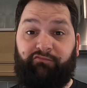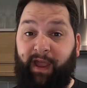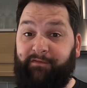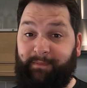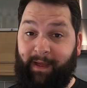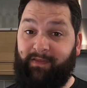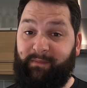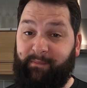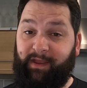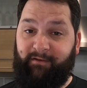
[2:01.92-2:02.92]
raved about
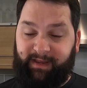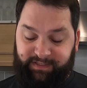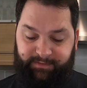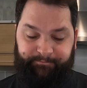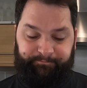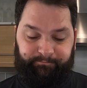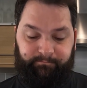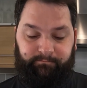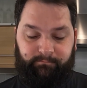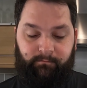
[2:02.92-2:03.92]
them at BeerX.
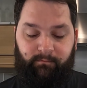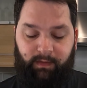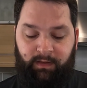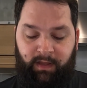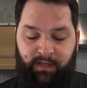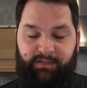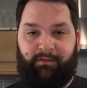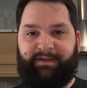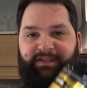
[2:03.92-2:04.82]
So I'm